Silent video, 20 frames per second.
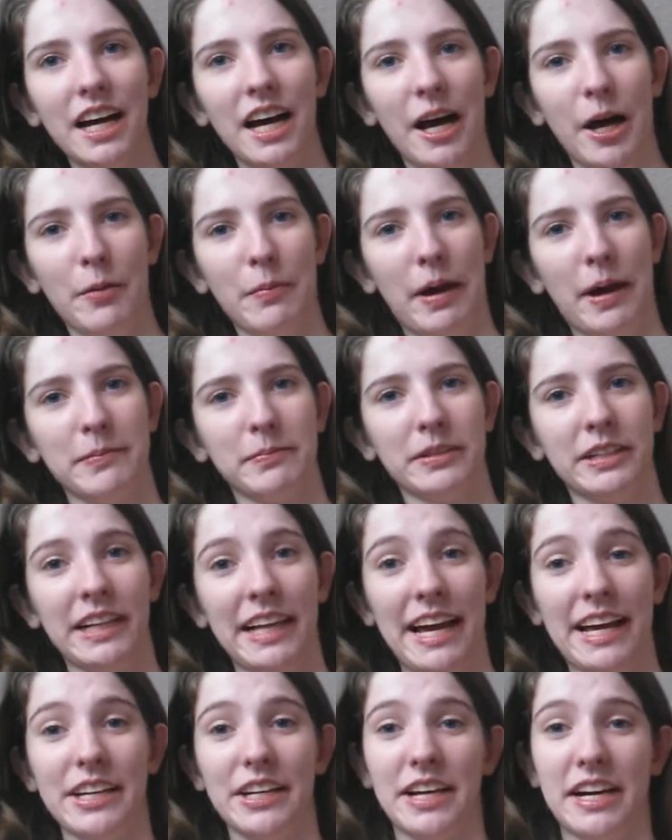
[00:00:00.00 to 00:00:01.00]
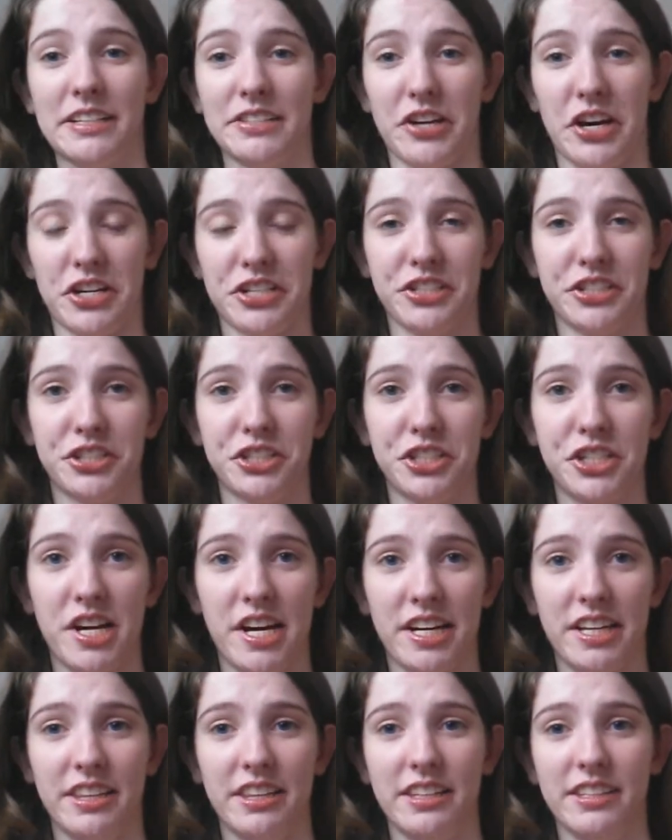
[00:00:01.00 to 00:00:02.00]
I'm glad you guys are actually
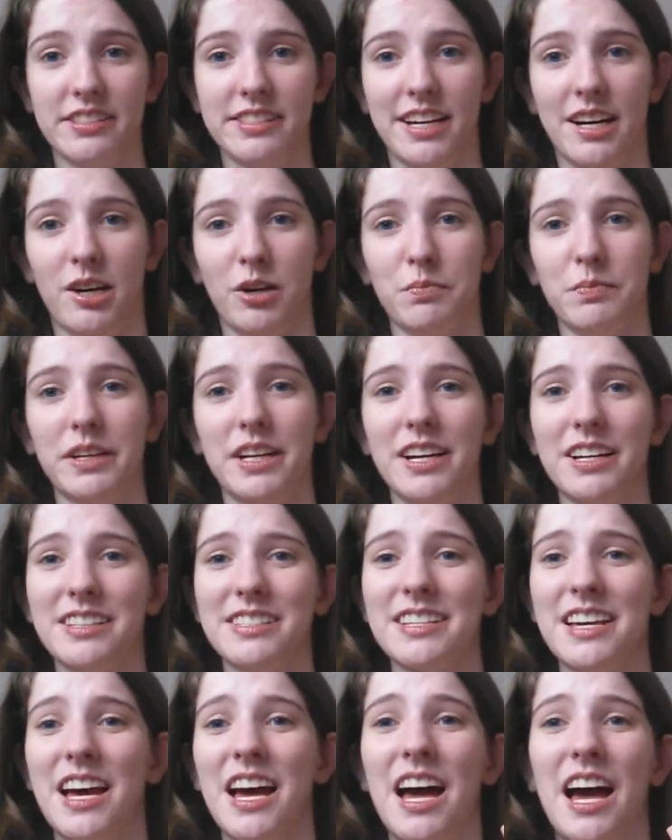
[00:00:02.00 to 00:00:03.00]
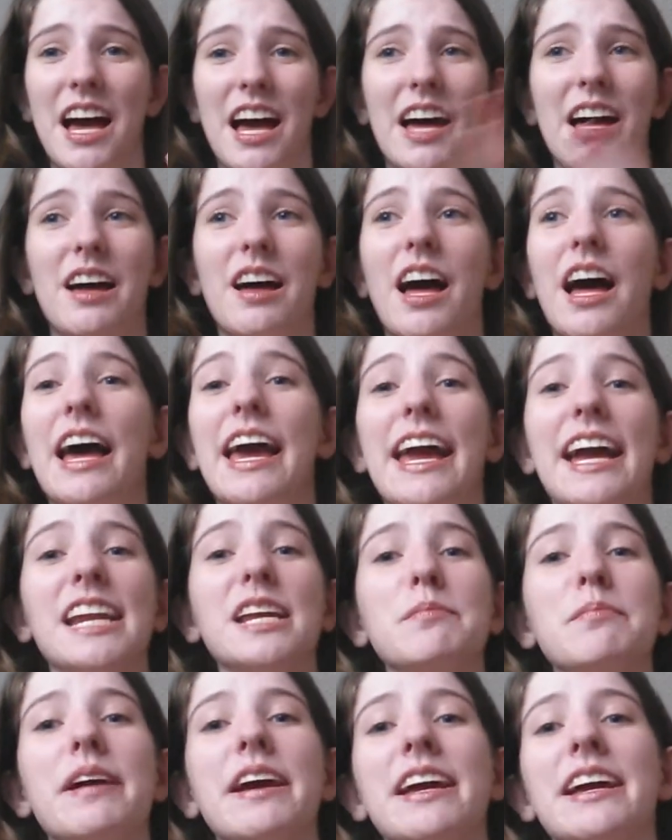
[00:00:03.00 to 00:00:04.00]
checking this out, because
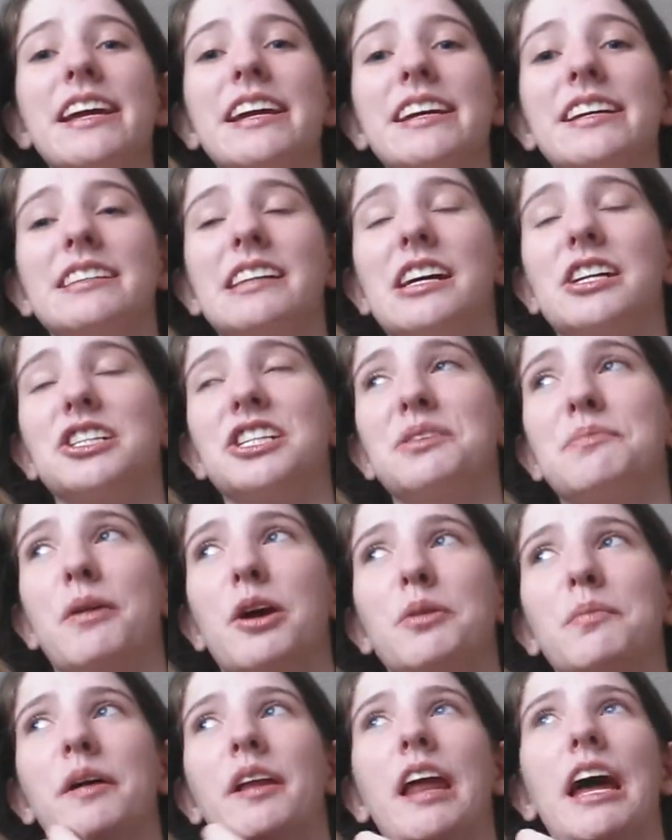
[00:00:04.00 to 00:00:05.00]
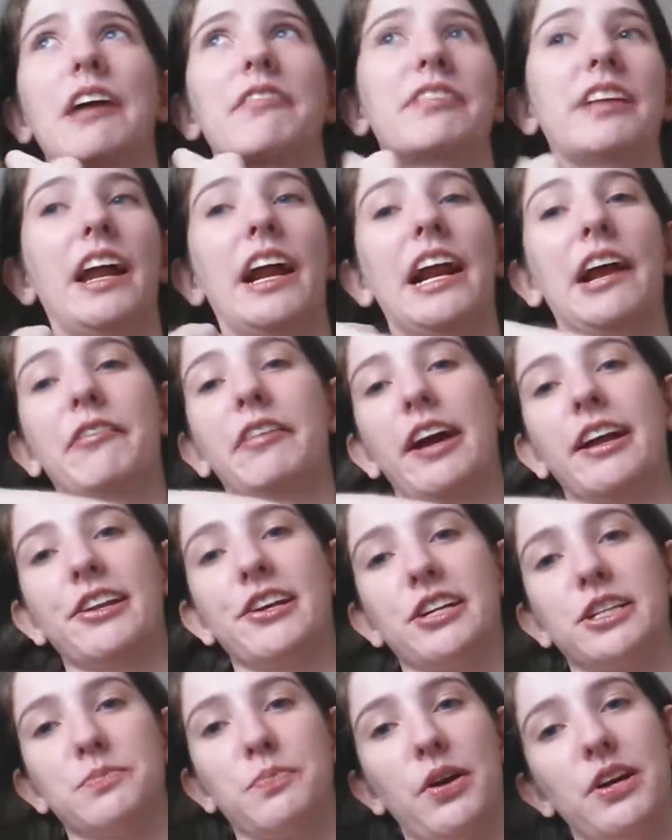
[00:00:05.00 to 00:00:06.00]
anime is actually part of my life that I never got
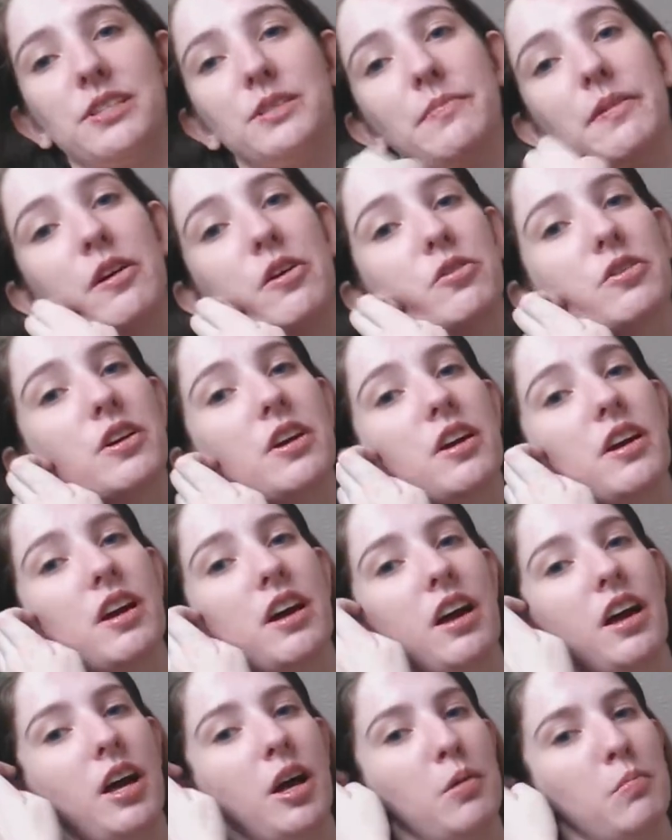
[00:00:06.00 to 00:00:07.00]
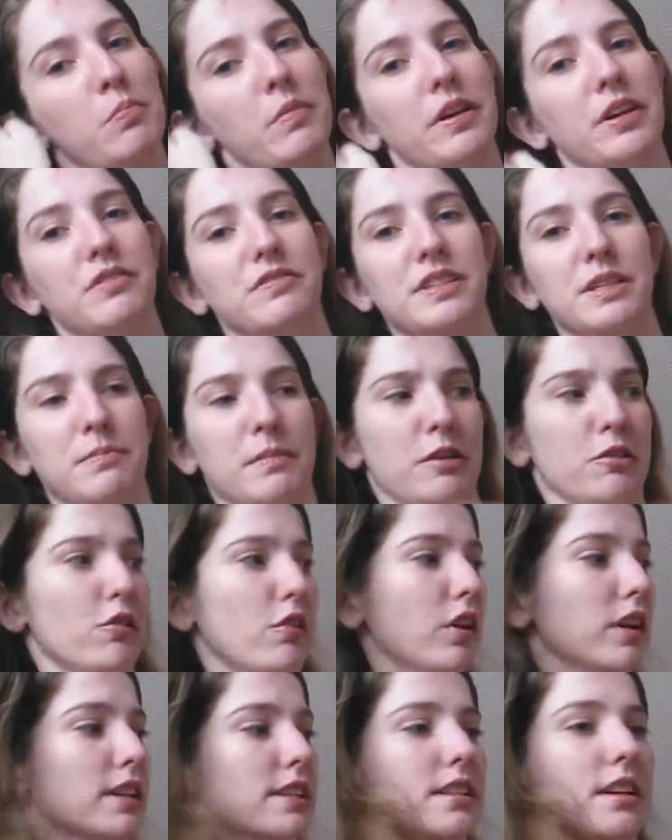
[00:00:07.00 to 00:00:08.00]
to express about. But you've seen my
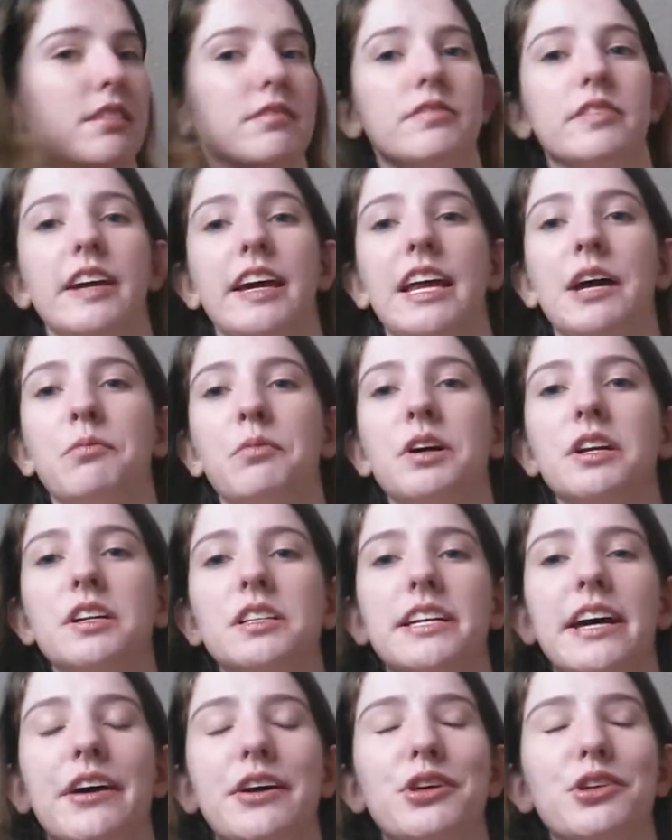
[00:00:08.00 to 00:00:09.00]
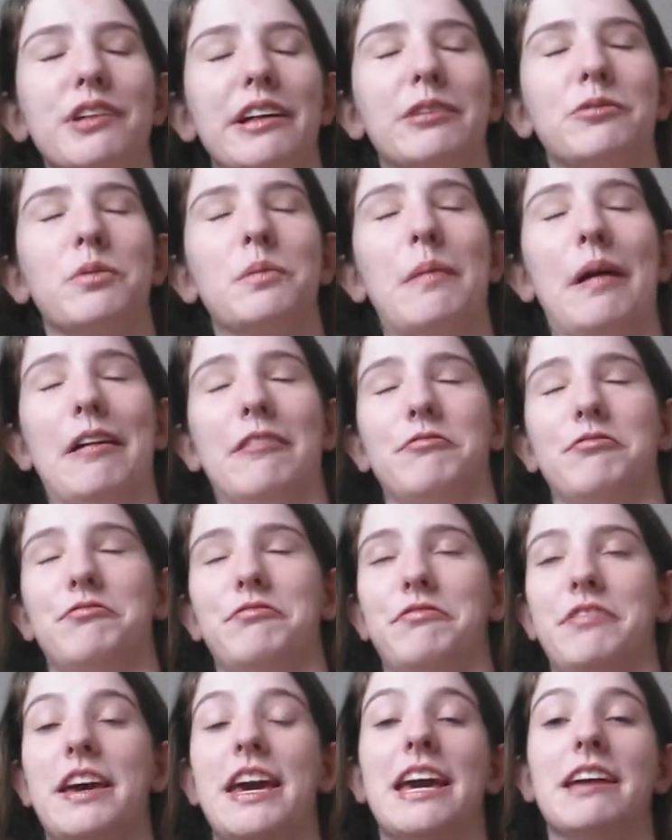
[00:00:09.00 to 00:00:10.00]
drawings of. And I want to tell you, like, what my
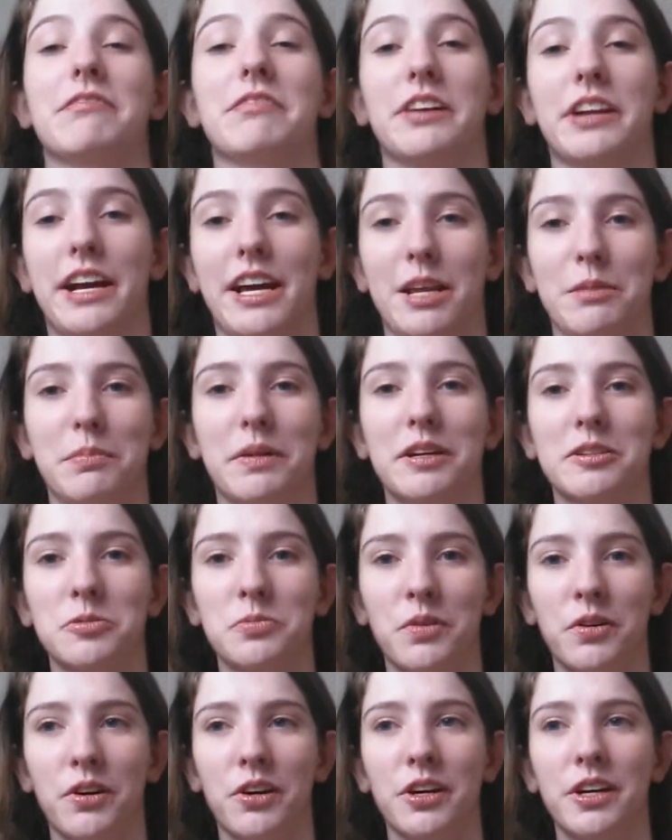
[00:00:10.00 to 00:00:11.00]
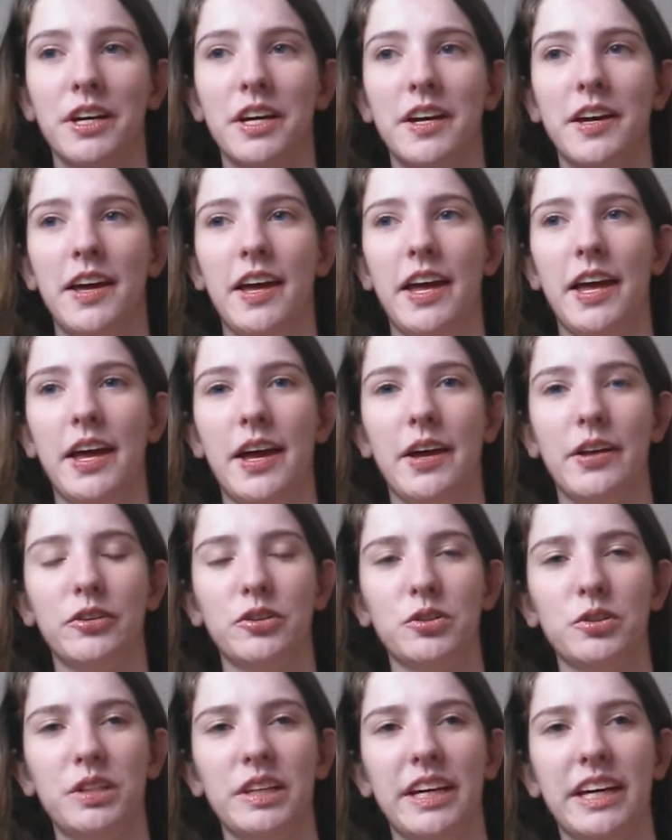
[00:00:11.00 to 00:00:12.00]
favorite animes were,
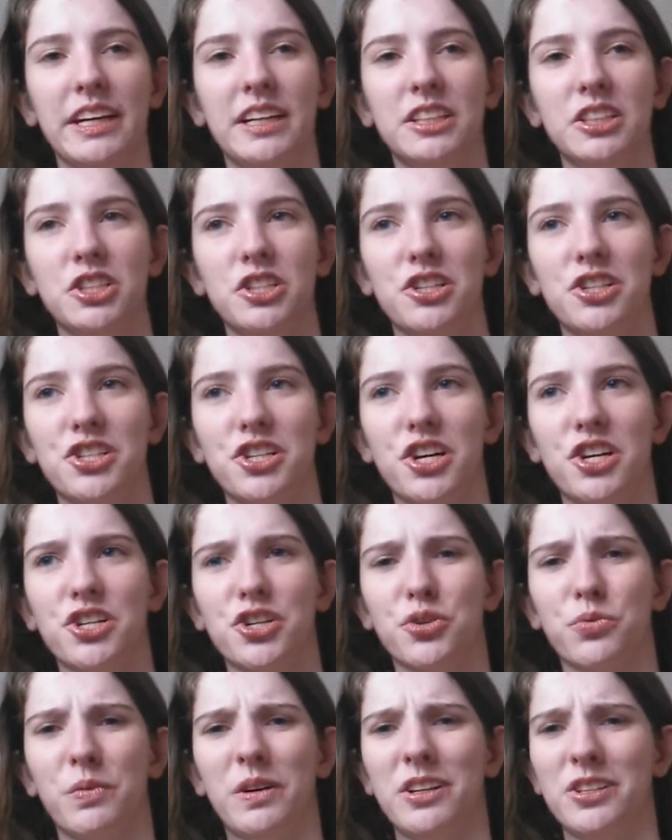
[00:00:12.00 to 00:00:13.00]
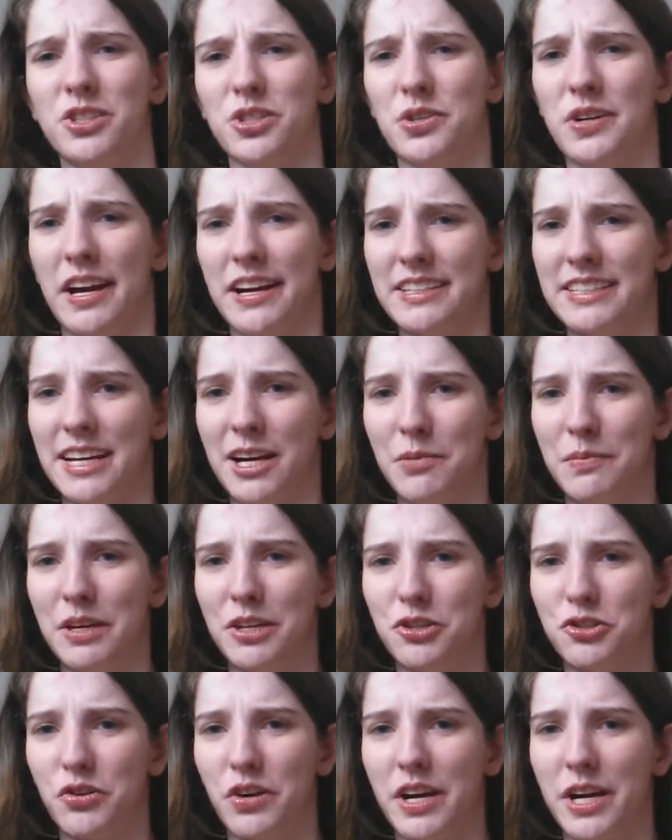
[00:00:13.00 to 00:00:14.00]
and, like, judge the ones you guys tell me
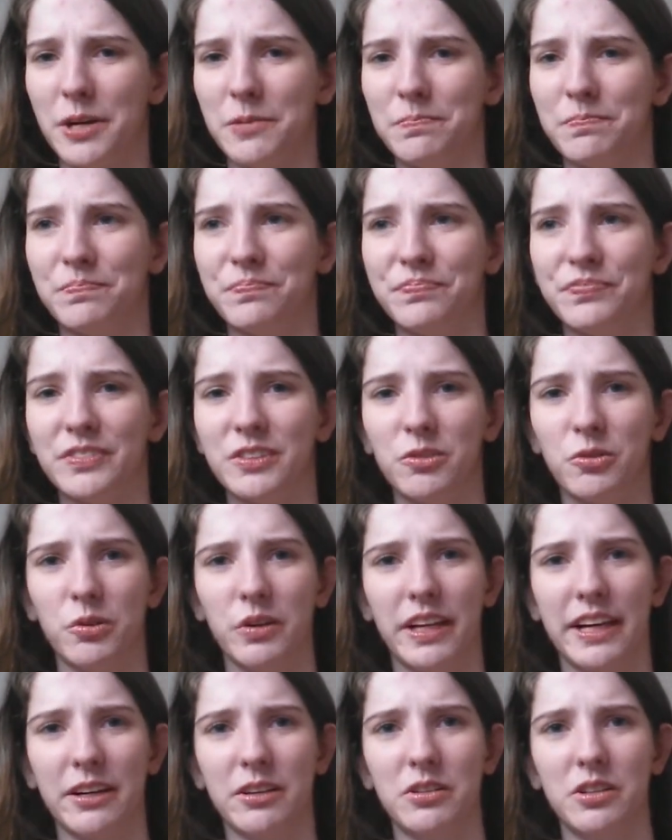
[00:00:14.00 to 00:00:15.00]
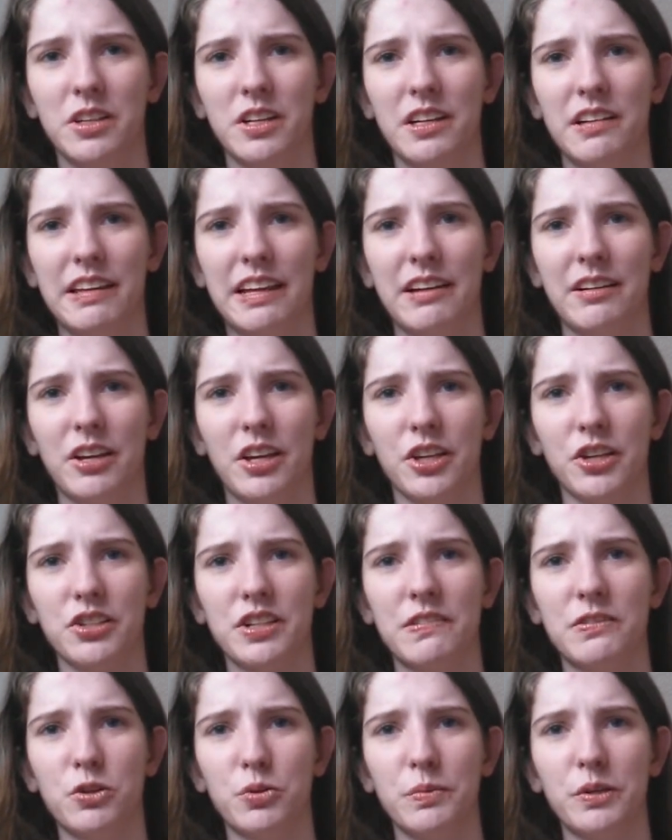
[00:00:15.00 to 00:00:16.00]
to try, or, like, that others
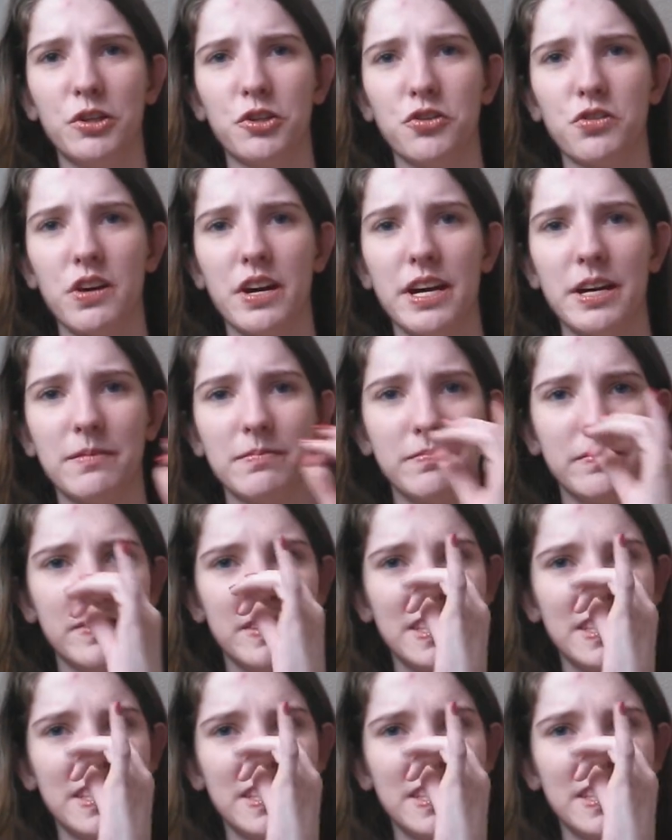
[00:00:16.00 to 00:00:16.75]
have told me to try.